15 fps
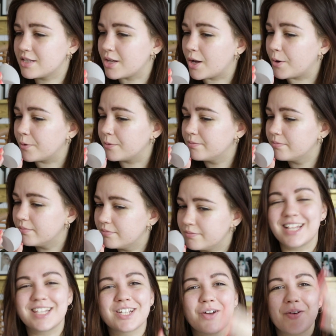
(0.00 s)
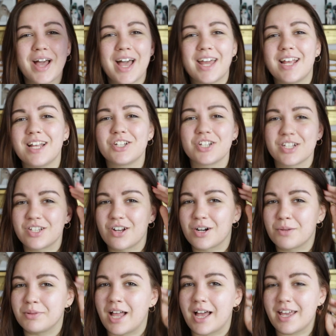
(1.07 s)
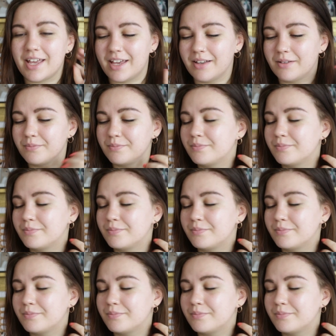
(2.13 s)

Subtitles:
so let's go ahead and just start applying it.